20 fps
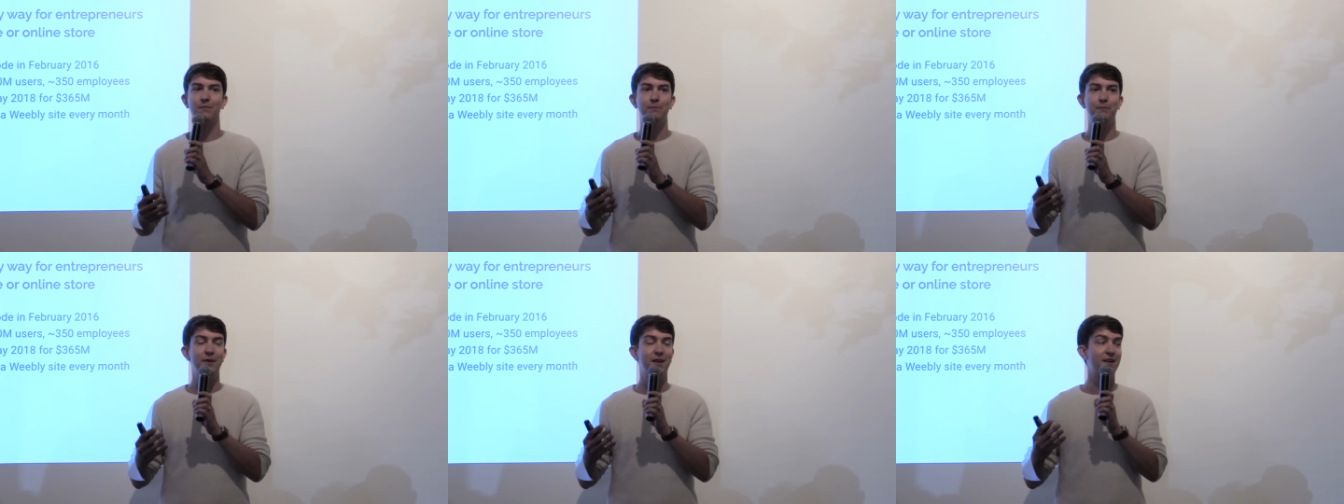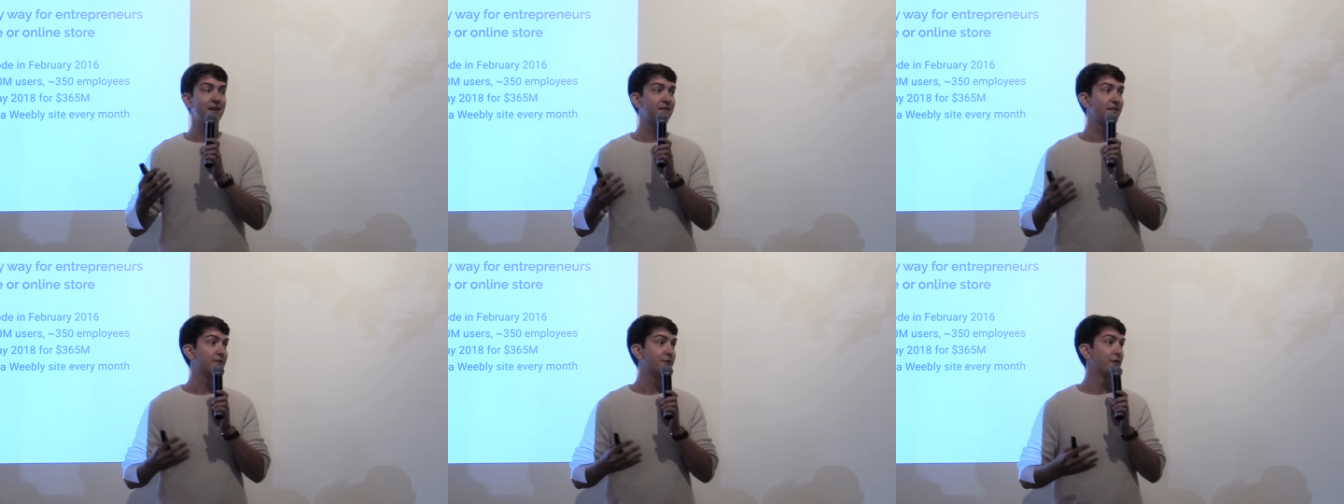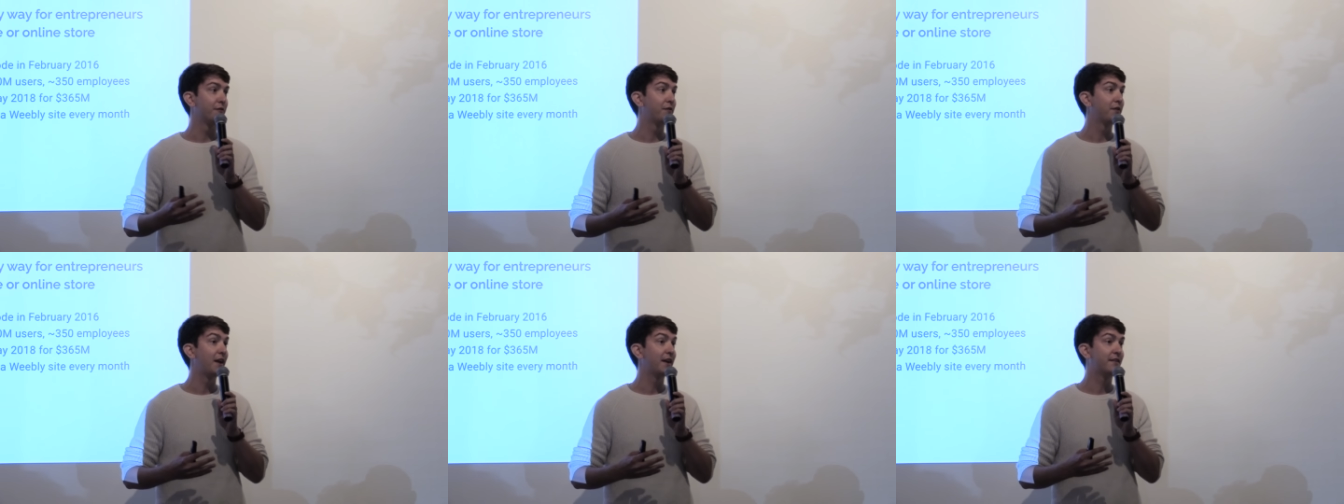because it's
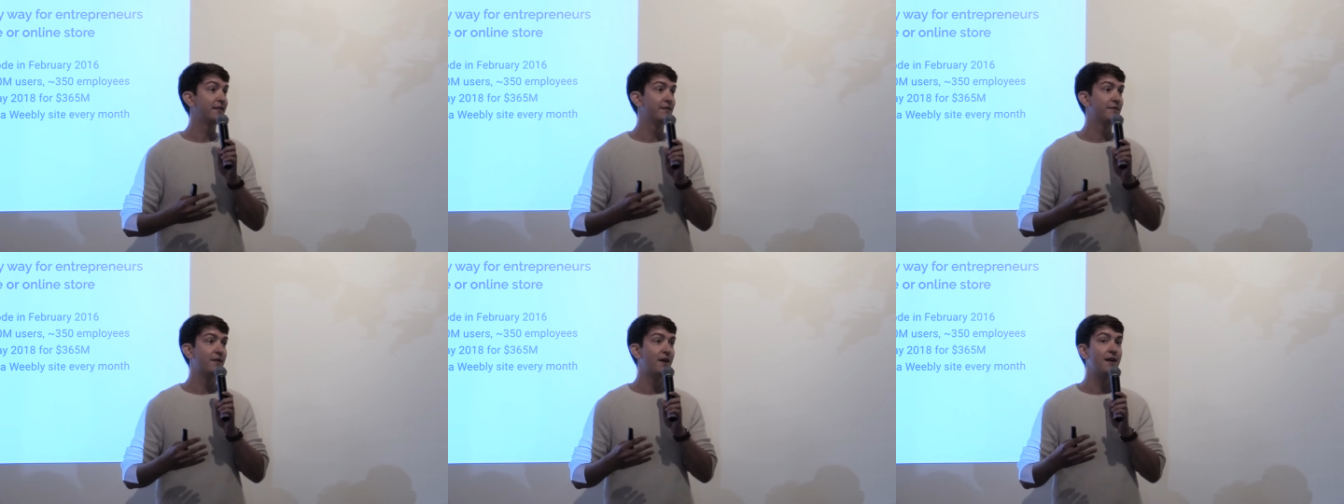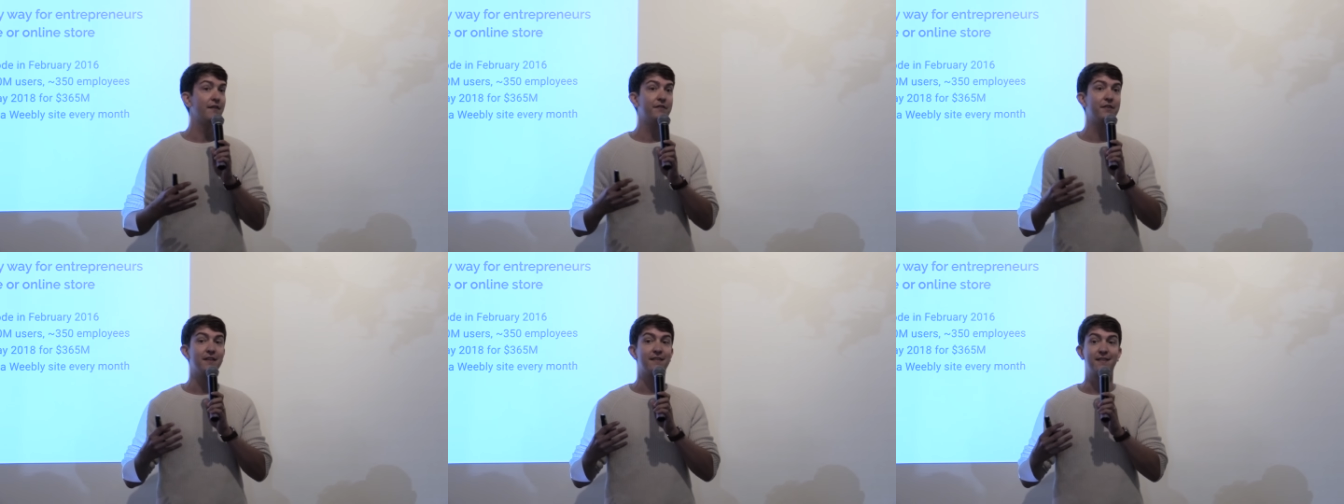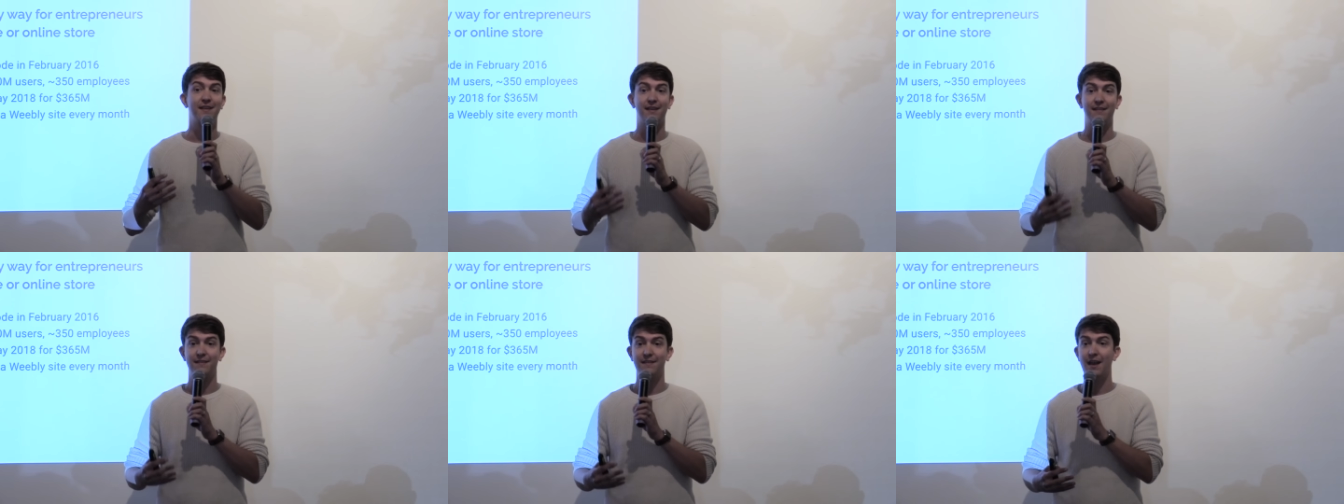reflective of the
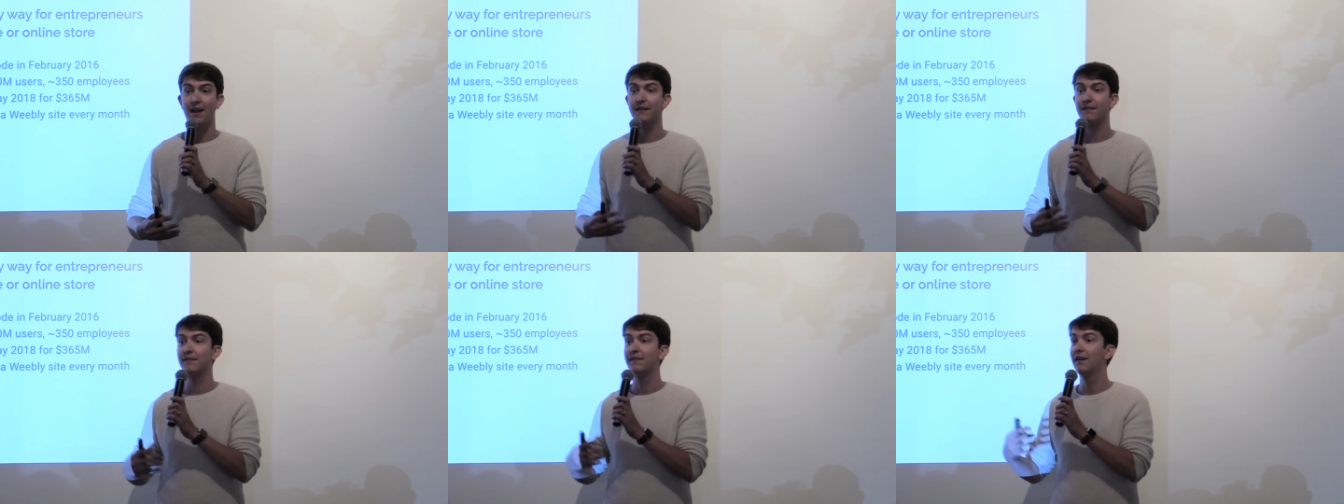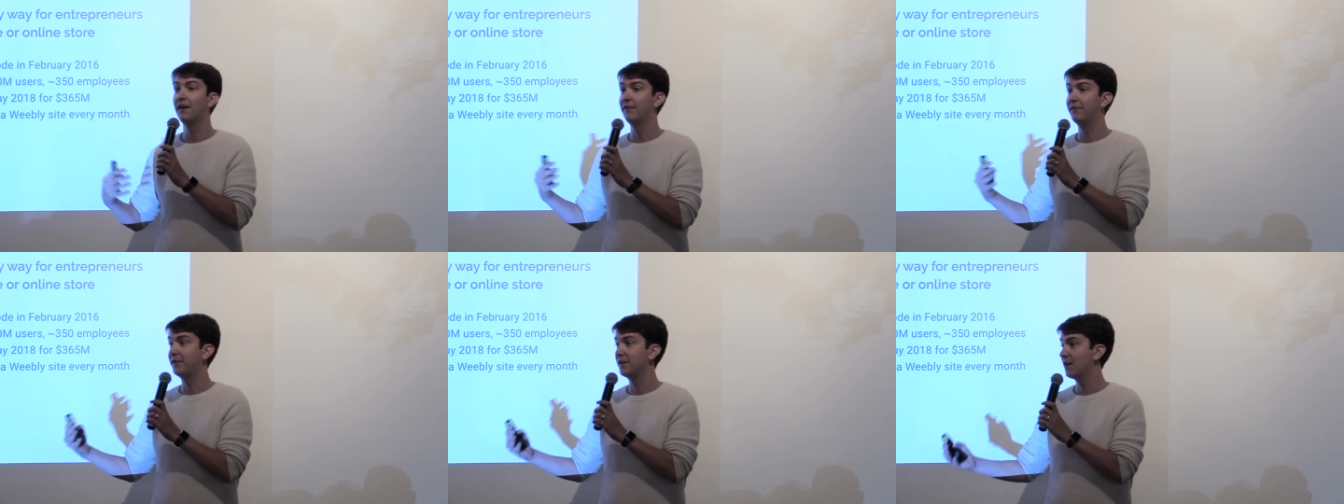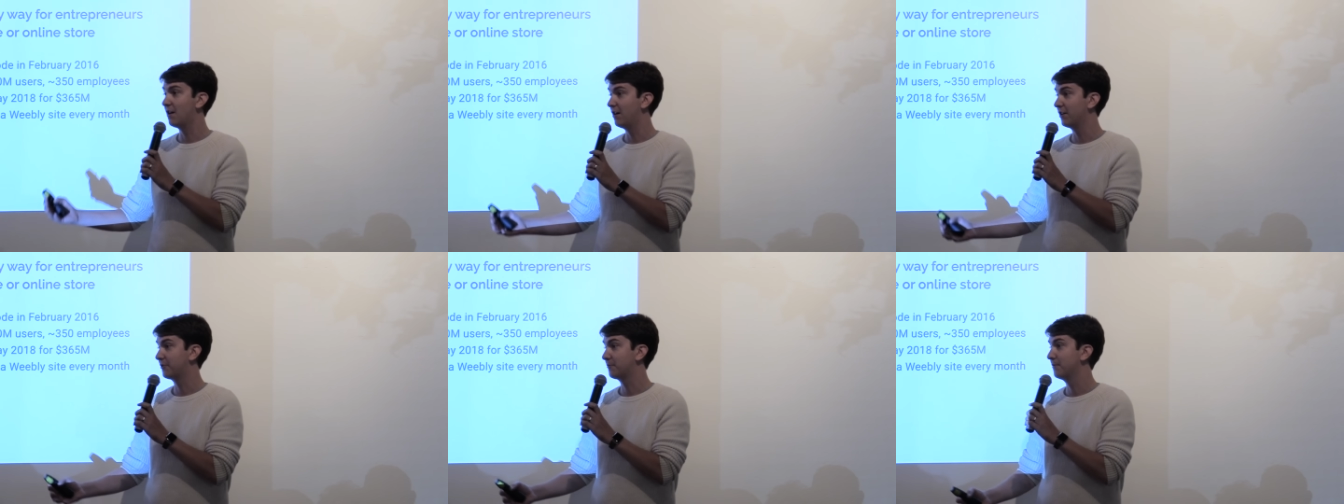success of the
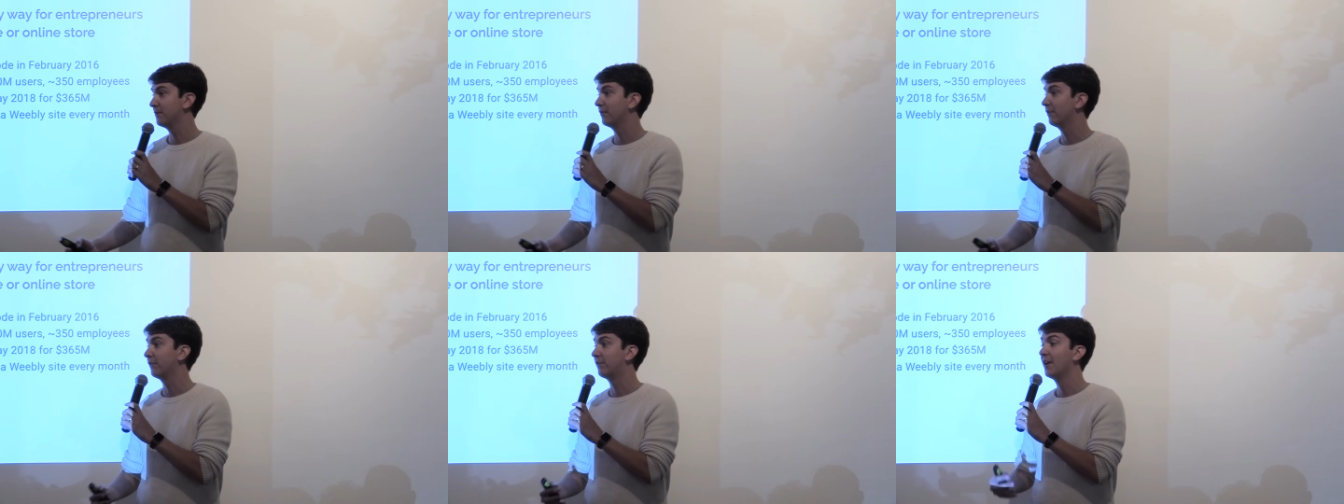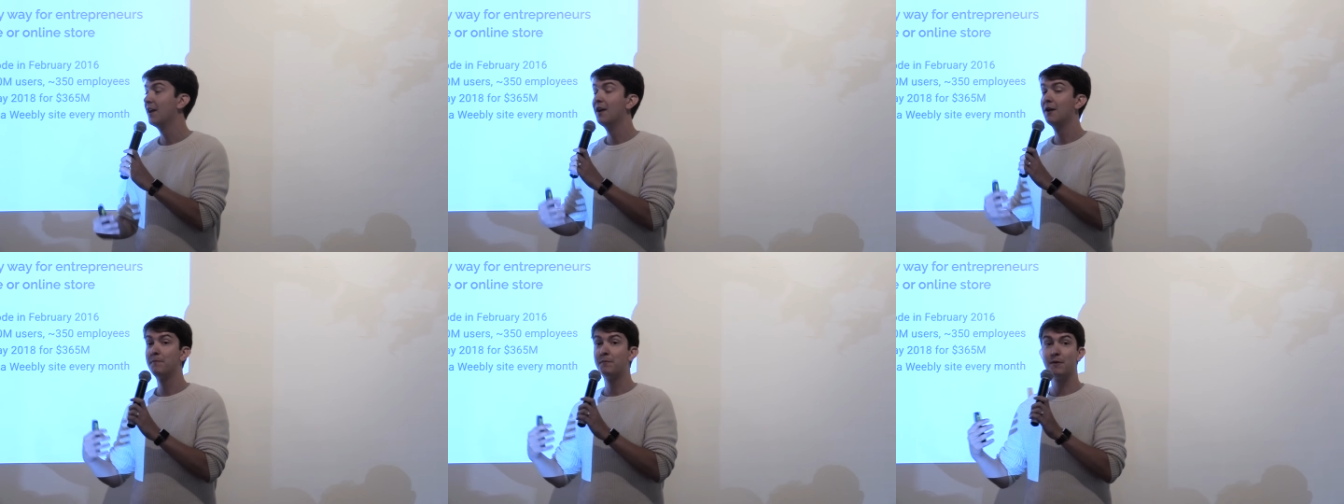entrepreneurs,